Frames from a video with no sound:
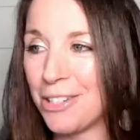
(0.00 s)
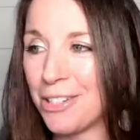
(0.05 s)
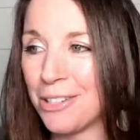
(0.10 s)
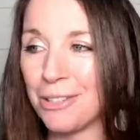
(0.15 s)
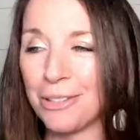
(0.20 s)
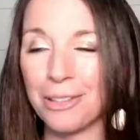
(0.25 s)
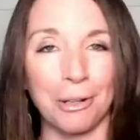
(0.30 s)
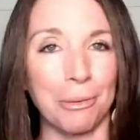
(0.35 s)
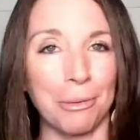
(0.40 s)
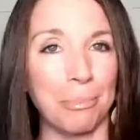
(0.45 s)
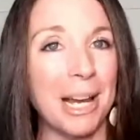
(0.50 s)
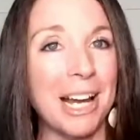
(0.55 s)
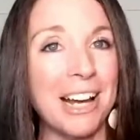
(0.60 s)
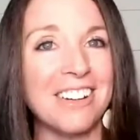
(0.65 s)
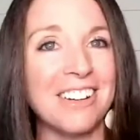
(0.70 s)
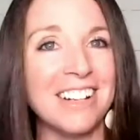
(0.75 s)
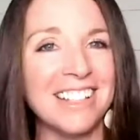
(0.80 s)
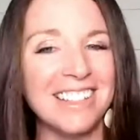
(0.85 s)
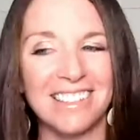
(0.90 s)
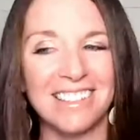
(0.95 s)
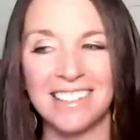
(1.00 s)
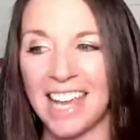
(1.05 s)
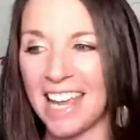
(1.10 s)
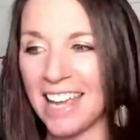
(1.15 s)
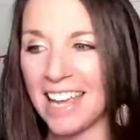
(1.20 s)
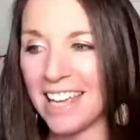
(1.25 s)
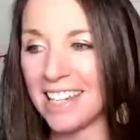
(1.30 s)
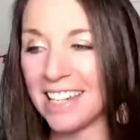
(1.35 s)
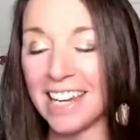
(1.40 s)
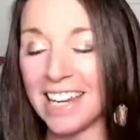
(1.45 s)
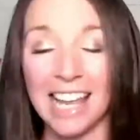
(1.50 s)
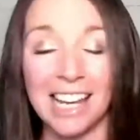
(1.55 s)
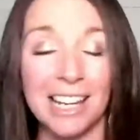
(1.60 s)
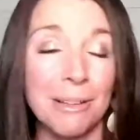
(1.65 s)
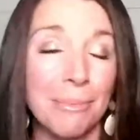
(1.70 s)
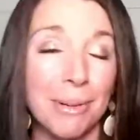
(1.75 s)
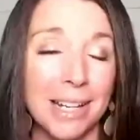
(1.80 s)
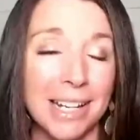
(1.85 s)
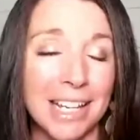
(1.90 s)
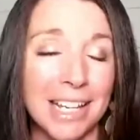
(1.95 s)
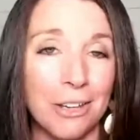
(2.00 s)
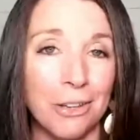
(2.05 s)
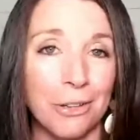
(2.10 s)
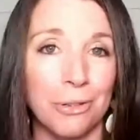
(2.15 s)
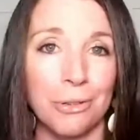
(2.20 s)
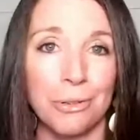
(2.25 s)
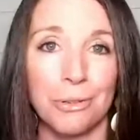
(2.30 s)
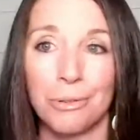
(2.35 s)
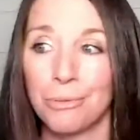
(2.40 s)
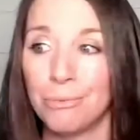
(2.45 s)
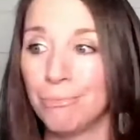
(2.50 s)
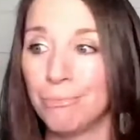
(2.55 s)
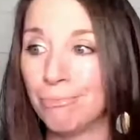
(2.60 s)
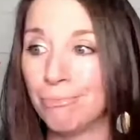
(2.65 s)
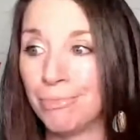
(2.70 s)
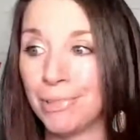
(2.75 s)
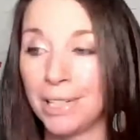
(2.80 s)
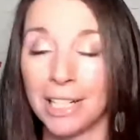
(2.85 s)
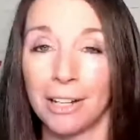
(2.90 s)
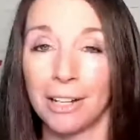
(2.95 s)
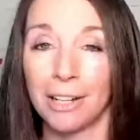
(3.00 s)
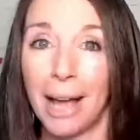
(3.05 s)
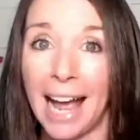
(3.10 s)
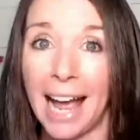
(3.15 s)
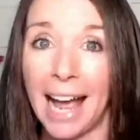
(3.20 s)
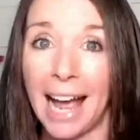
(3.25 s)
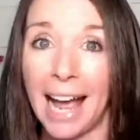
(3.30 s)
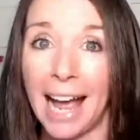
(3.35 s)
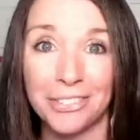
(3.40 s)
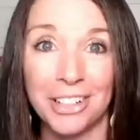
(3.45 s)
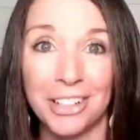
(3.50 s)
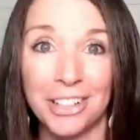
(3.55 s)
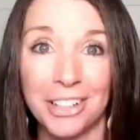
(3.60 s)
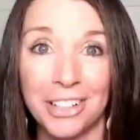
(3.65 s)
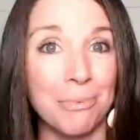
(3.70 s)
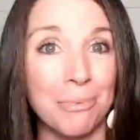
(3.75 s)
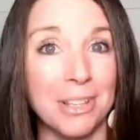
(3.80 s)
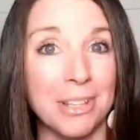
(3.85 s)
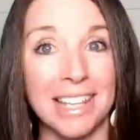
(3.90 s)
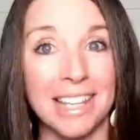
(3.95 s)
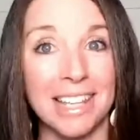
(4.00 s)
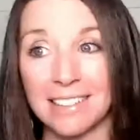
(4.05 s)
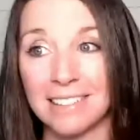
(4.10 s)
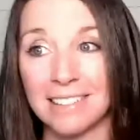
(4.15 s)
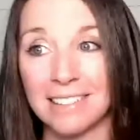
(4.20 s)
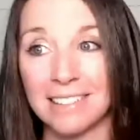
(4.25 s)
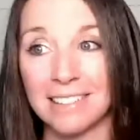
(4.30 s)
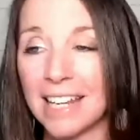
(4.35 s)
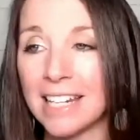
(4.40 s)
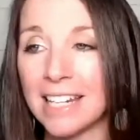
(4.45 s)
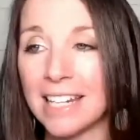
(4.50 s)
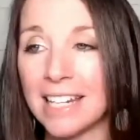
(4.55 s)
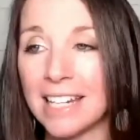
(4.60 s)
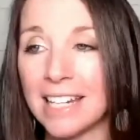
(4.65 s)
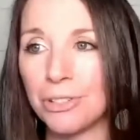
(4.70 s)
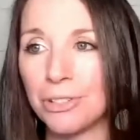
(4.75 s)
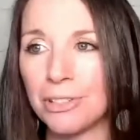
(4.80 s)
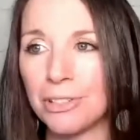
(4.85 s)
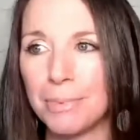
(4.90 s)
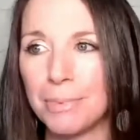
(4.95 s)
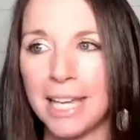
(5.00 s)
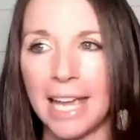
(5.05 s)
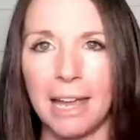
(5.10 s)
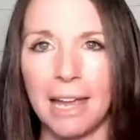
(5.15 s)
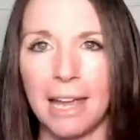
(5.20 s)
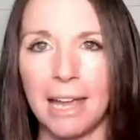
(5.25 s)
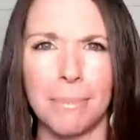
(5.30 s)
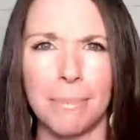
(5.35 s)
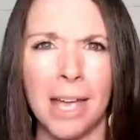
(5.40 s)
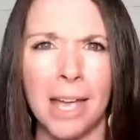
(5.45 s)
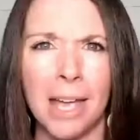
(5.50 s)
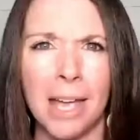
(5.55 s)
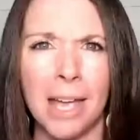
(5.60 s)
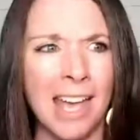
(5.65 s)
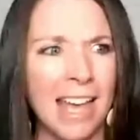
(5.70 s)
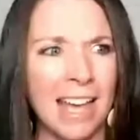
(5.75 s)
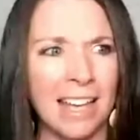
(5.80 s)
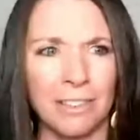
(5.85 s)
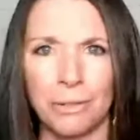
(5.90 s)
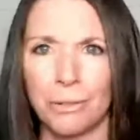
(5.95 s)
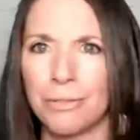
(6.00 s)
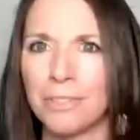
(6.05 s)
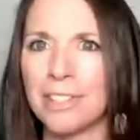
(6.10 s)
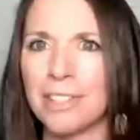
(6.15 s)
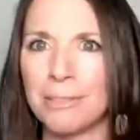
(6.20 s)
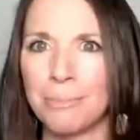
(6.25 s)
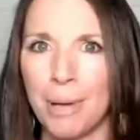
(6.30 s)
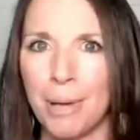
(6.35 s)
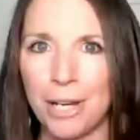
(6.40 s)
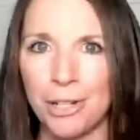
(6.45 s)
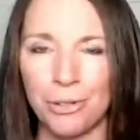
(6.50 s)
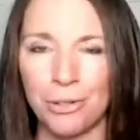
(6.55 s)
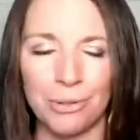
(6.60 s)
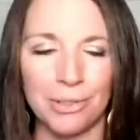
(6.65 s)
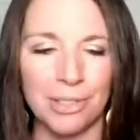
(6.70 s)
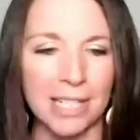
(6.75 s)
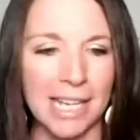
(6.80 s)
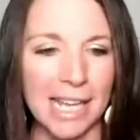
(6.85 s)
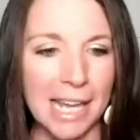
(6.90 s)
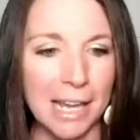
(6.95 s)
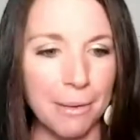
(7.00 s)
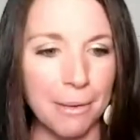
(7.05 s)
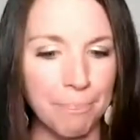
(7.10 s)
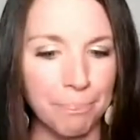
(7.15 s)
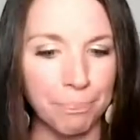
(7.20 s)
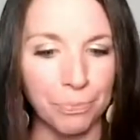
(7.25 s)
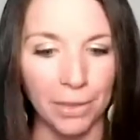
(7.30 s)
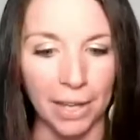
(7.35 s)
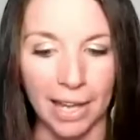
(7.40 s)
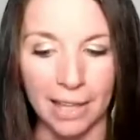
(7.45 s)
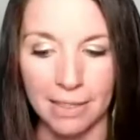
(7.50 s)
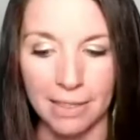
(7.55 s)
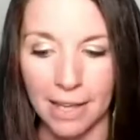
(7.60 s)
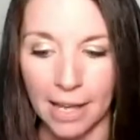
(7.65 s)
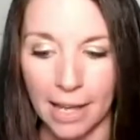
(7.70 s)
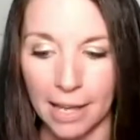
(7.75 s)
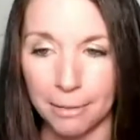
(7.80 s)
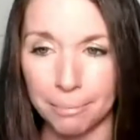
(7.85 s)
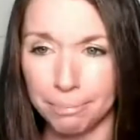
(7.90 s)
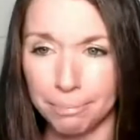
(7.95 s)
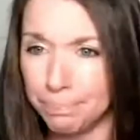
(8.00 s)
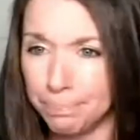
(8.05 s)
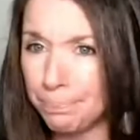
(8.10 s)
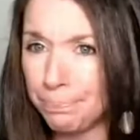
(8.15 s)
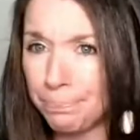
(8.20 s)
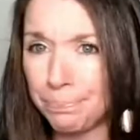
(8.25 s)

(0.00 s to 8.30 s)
their parents and anybody who, you know, asked for help with anxiety. So it just became sort of a specialty. And then